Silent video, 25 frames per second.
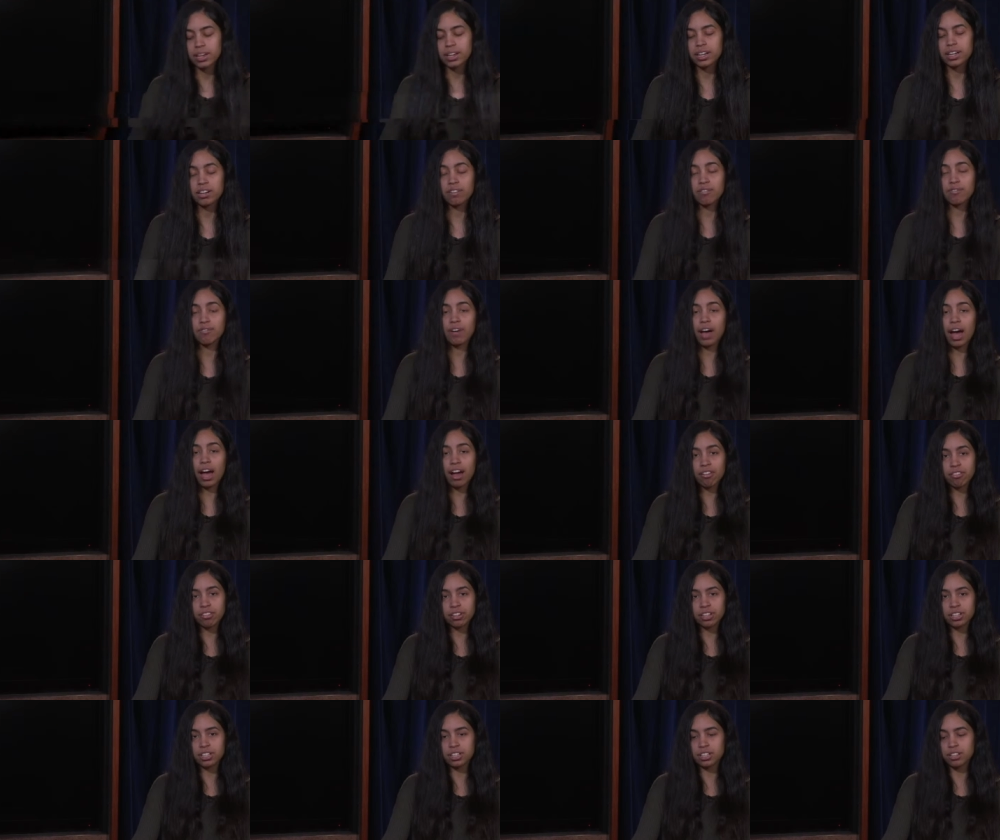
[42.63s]
It can
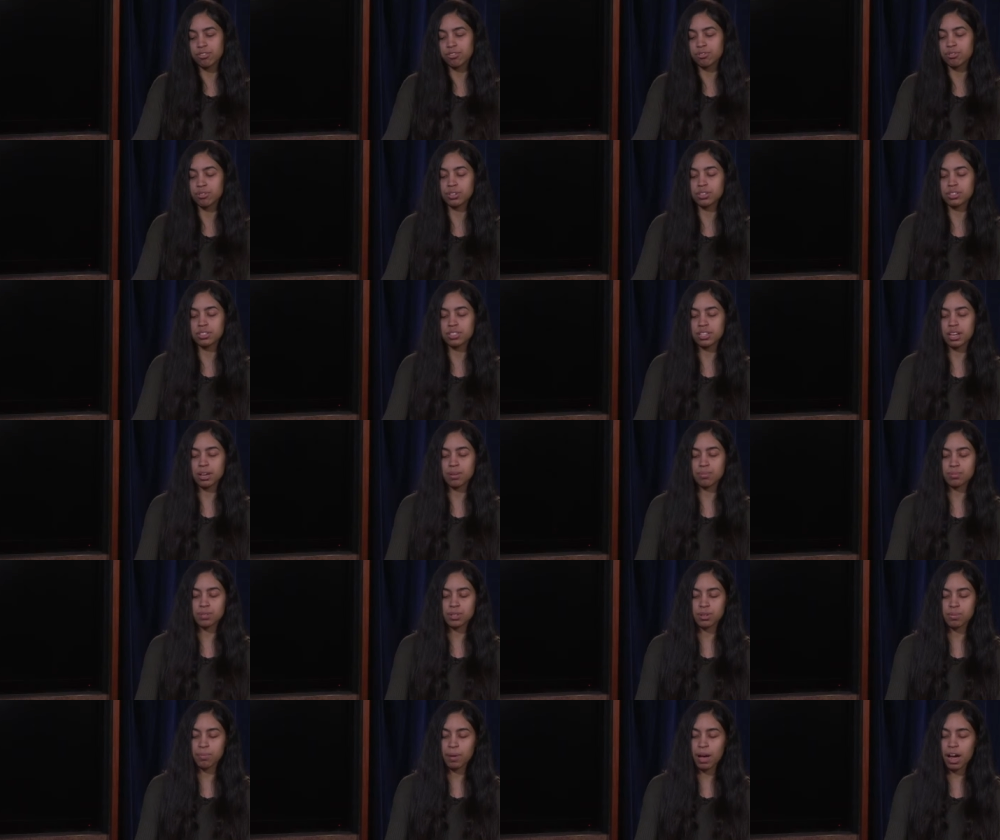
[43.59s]
vary in different
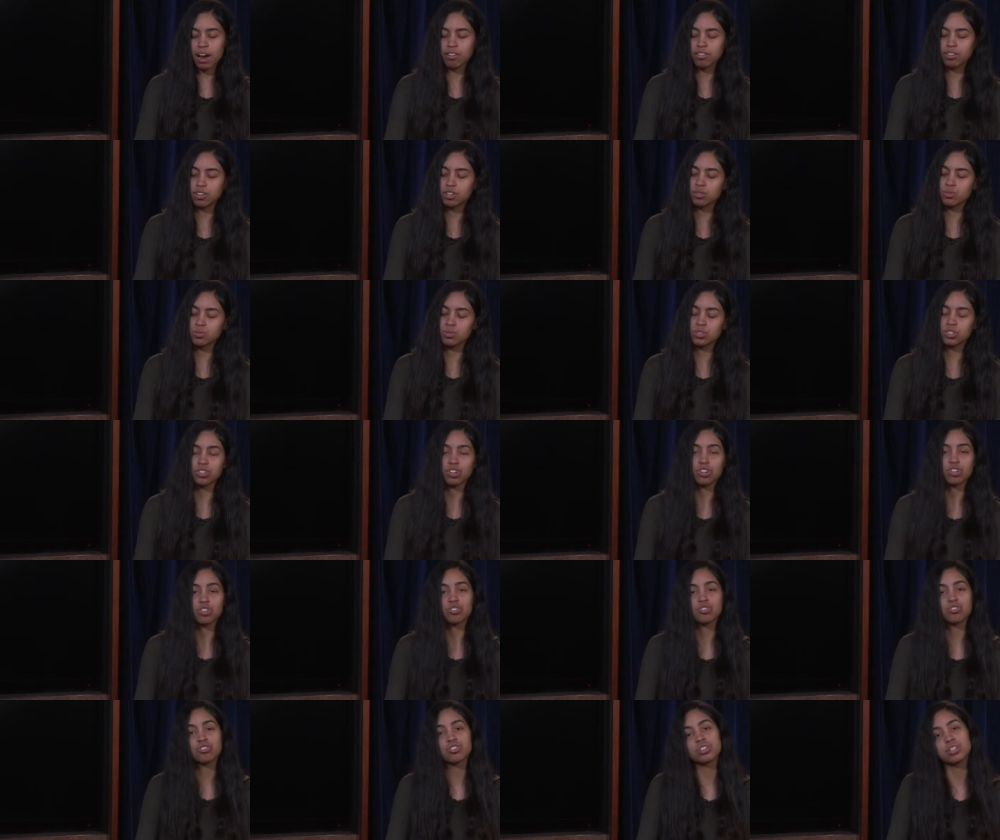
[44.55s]
types of barriers, which are
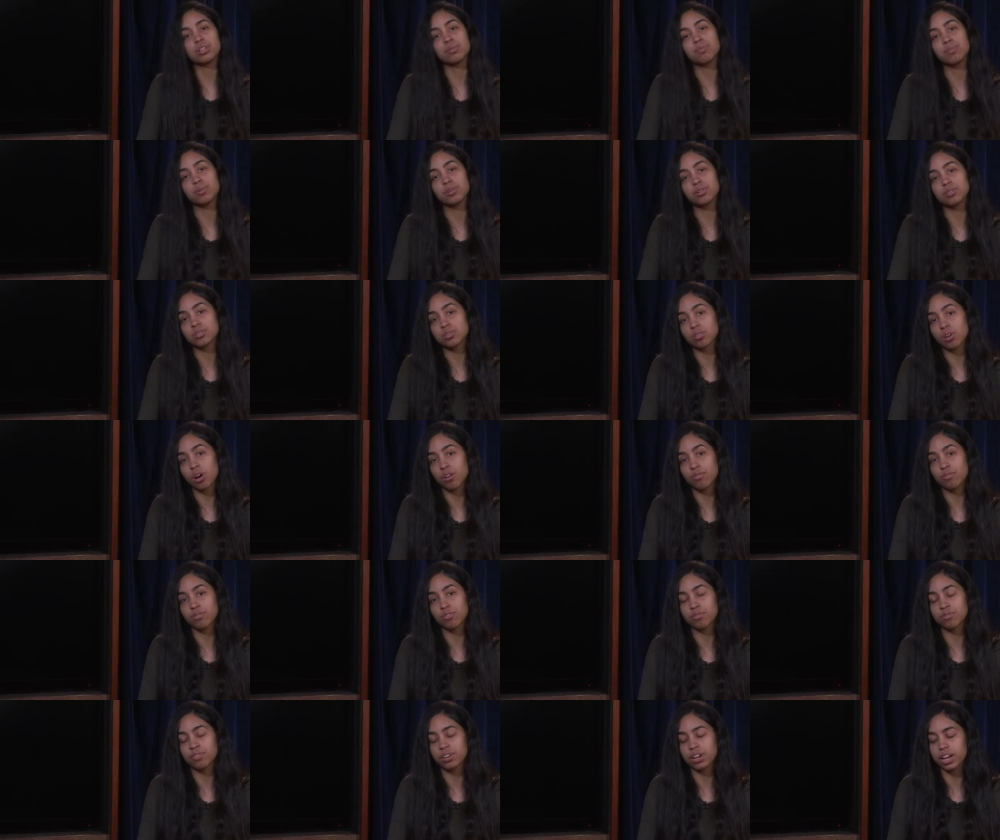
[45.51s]
usually built
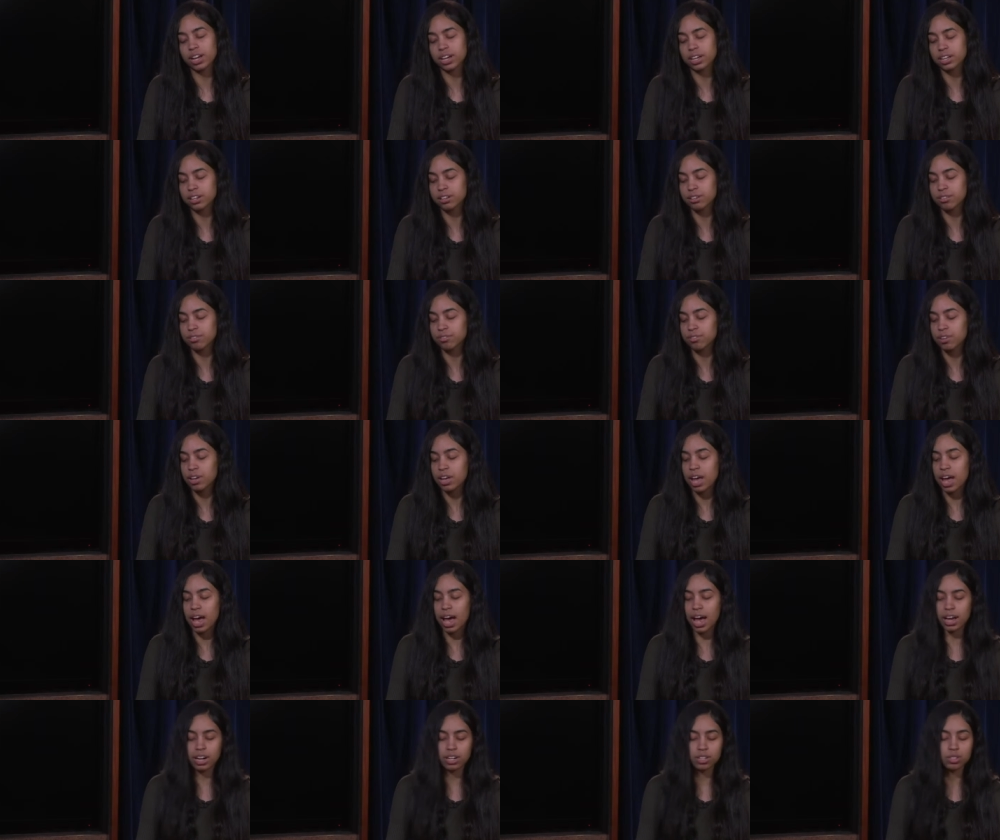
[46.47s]
off of negative
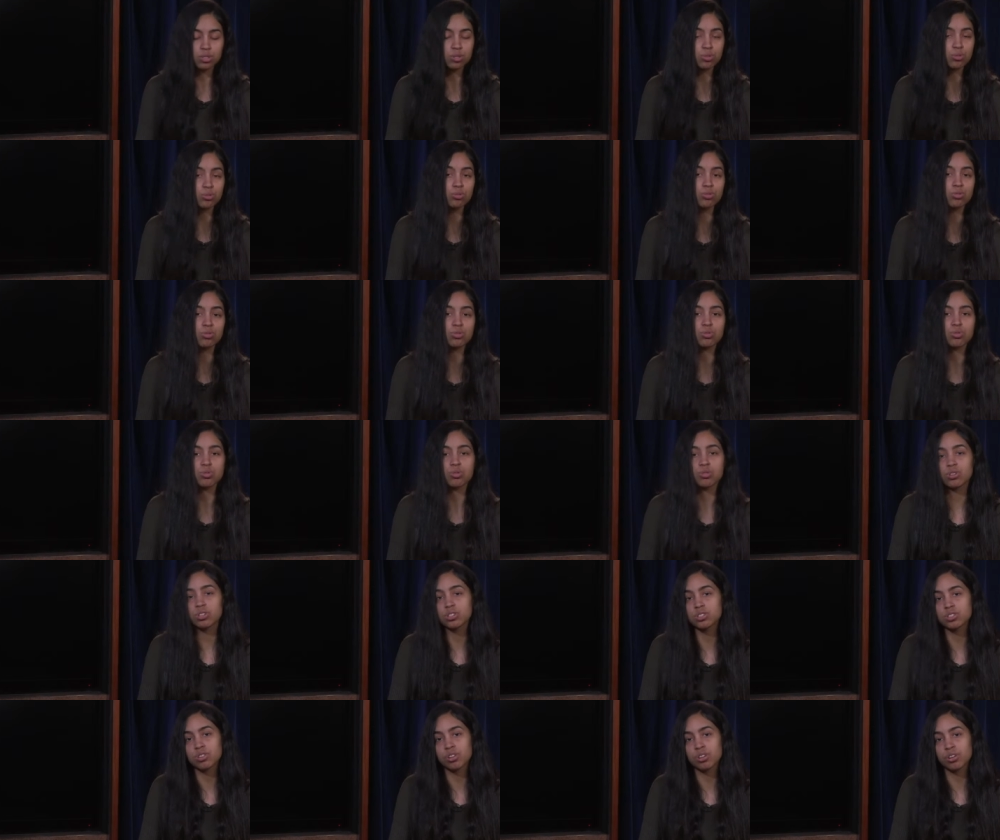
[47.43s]
attitudes
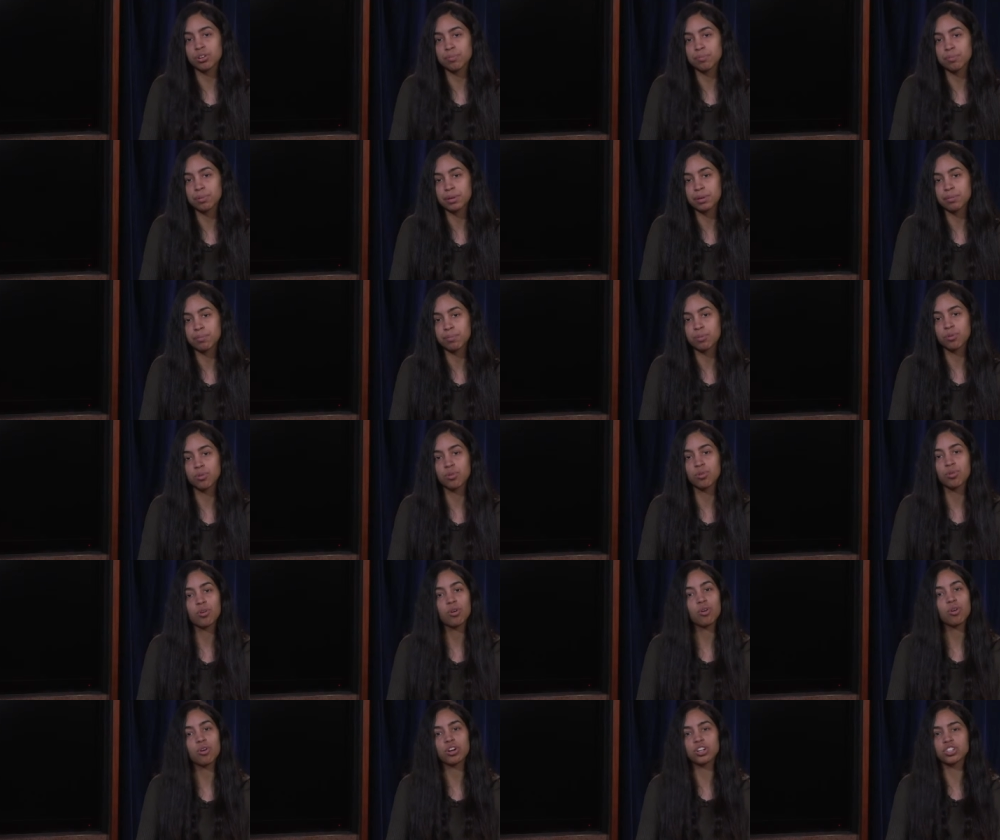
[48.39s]
towards certain
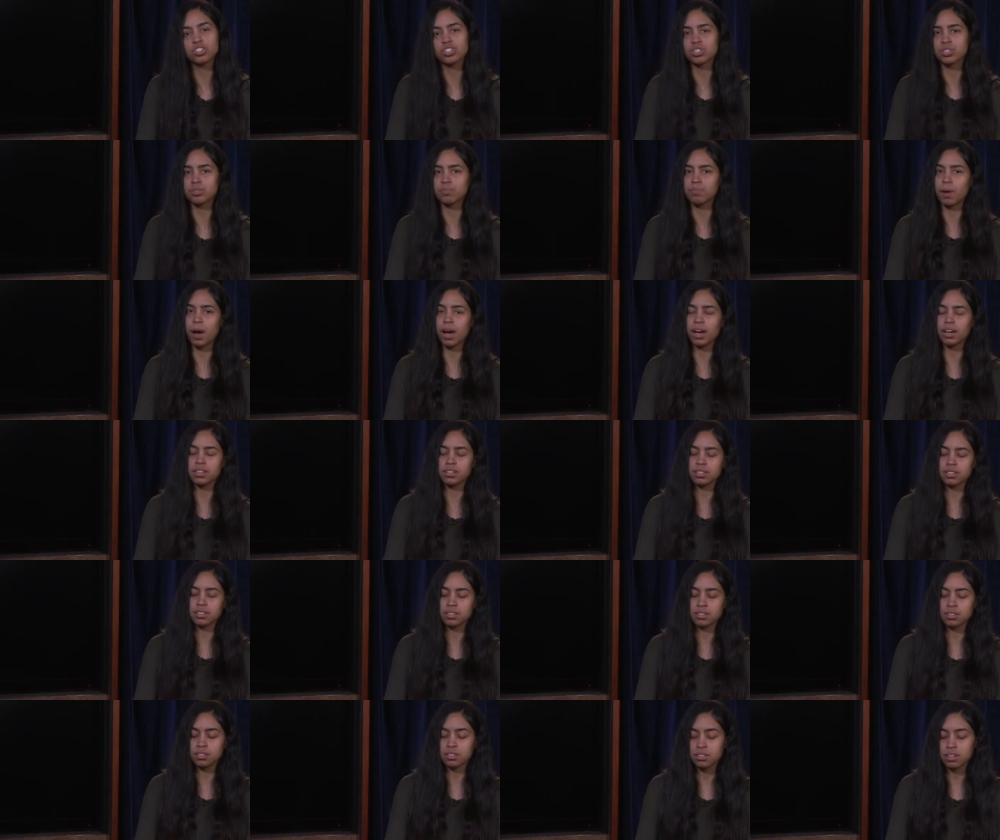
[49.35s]
people or just
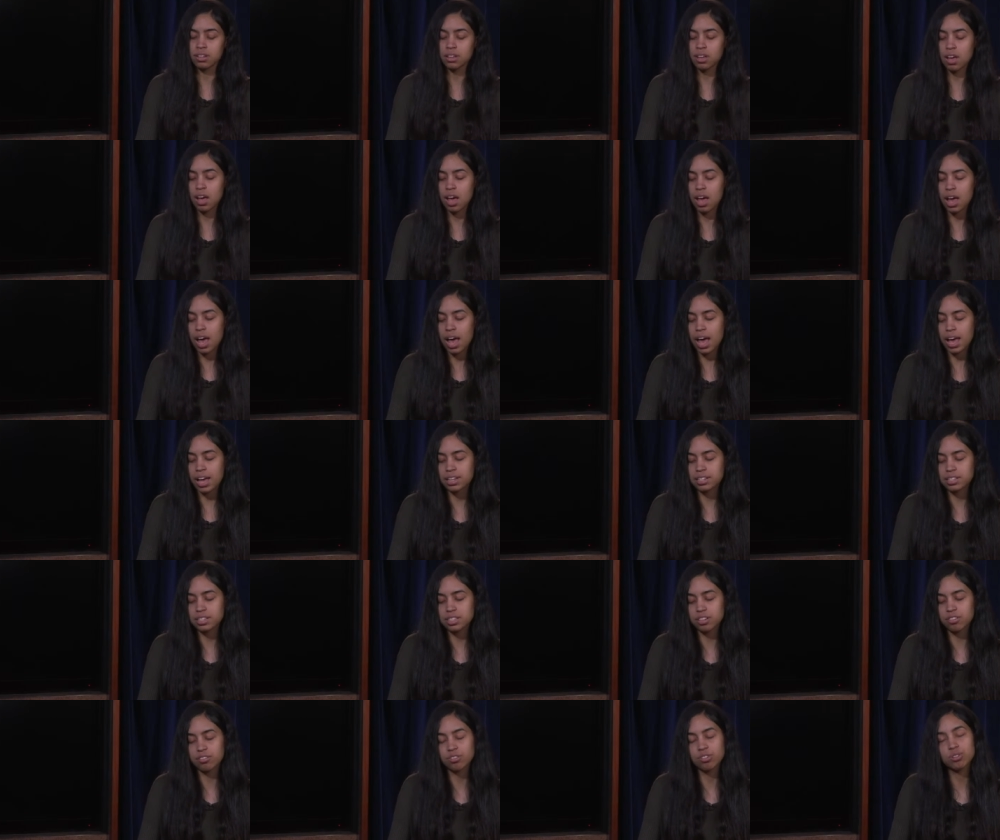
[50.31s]
biases
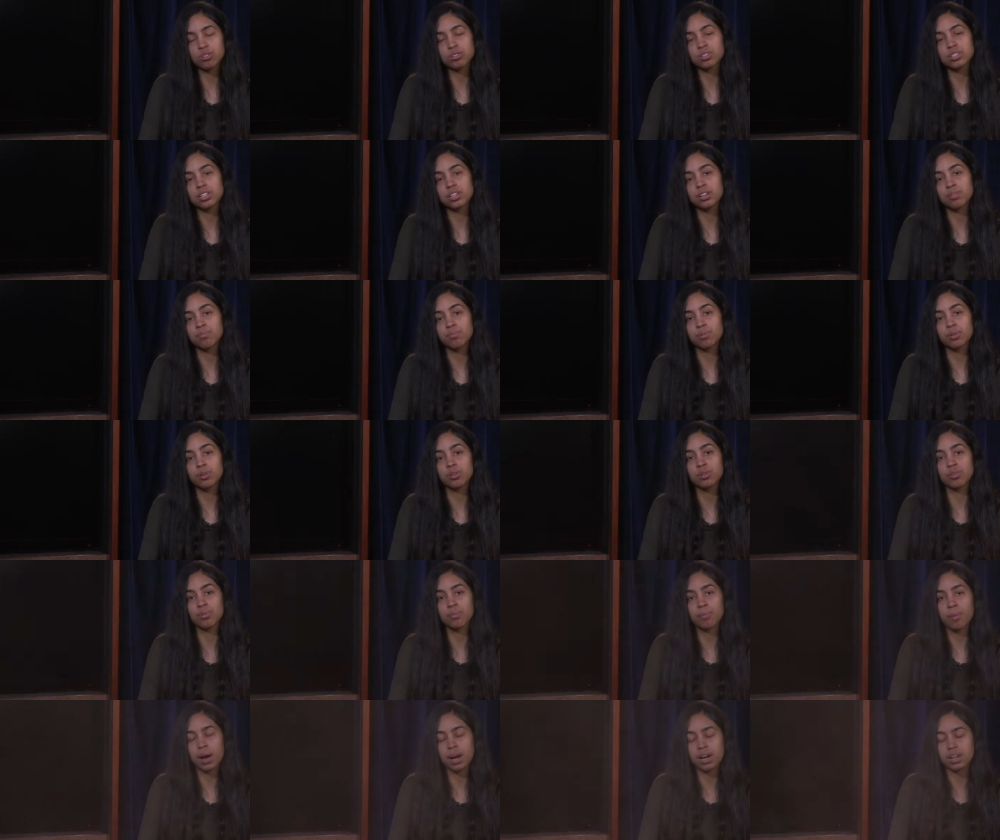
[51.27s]
and
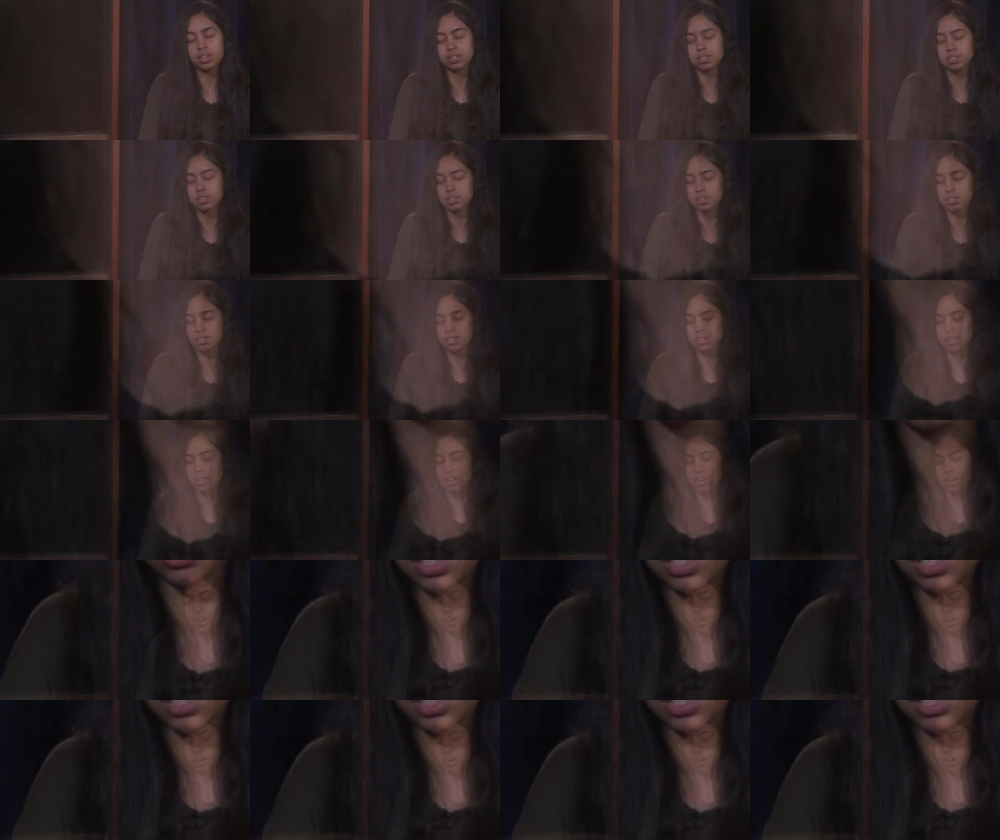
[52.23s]
stereotypical minds,